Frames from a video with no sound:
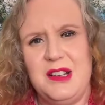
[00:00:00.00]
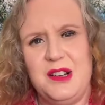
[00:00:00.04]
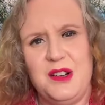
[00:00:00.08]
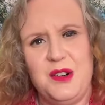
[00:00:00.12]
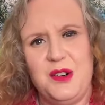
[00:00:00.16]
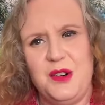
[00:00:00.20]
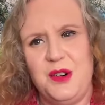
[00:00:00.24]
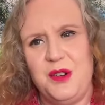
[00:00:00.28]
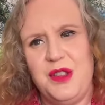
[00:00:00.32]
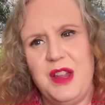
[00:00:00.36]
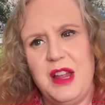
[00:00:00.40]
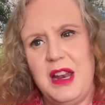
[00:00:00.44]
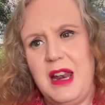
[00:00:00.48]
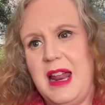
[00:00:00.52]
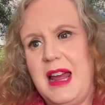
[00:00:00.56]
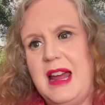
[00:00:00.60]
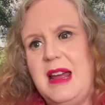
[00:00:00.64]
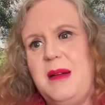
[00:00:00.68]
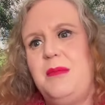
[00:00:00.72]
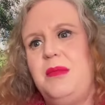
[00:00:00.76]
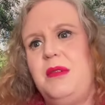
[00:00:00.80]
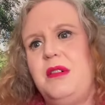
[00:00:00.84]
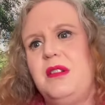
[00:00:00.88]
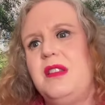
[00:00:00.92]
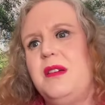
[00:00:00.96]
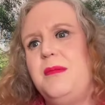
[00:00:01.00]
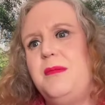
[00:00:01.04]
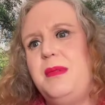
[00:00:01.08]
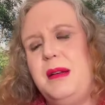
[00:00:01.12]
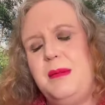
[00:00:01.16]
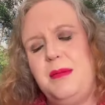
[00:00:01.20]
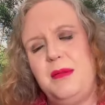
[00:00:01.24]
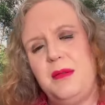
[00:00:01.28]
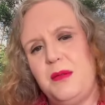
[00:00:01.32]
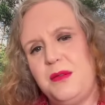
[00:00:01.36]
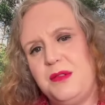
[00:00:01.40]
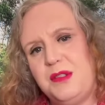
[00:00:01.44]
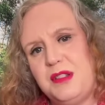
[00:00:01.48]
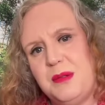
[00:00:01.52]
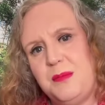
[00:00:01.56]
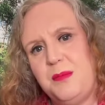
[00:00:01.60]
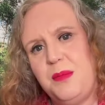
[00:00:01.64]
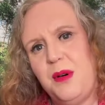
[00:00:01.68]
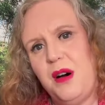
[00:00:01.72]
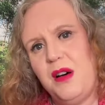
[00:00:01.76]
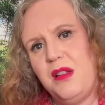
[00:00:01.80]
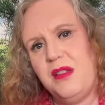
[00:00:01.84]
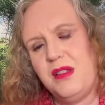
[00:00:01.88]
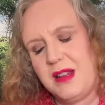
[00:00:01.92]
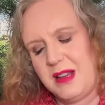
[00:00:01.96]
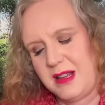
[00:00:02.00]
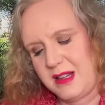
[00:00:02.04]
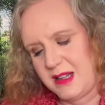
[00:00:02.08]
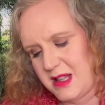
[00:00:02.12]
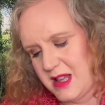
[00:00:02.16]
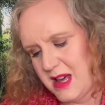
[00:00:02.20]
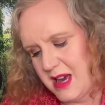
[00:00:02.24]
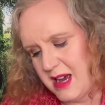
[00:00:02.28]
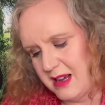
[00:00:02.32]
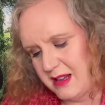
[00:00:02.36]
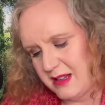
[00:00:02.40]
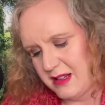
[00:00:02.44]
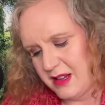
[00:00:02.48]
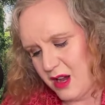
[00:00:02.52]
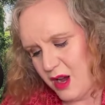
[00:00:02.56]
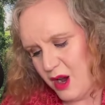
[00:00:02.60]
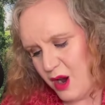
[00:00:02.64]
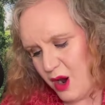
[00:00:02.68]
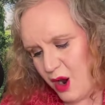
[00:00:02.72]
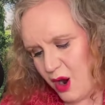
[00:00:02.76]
or the label that people want to put on these things.